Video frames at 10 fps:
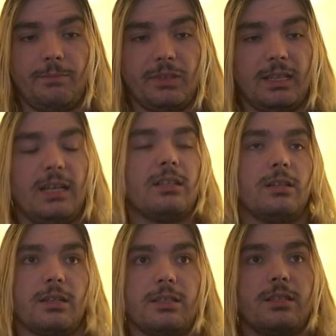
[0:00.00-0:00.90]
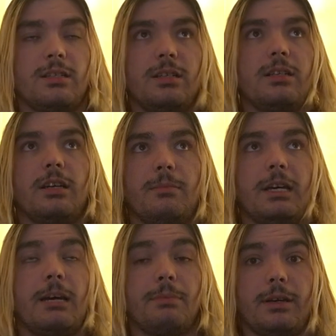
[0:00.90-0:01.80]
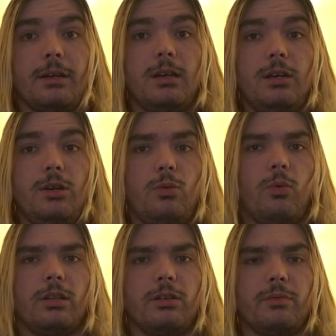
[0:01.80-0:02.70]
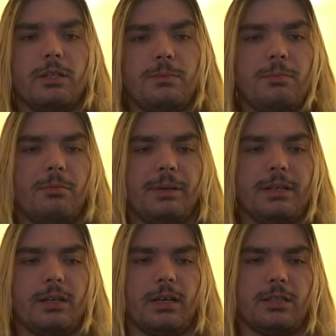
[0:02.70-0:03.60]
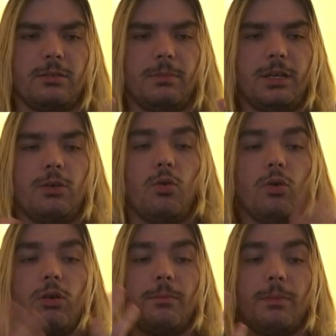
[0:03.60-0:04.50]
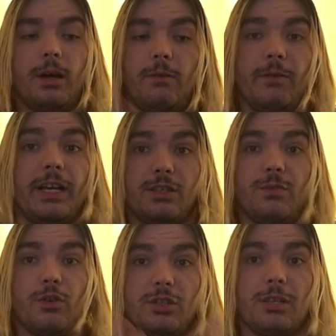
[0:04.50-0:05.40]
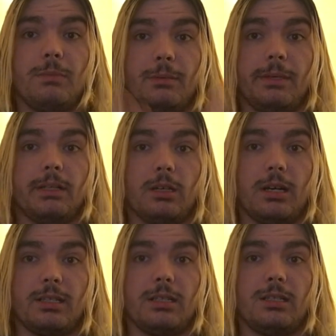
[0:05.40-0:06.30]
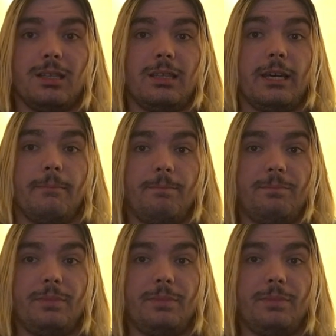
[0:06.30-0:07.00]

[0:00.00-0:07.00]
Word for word: a lot of toxicity kept happening whether it was people being toxic to me or vice versa, me being toxic to them.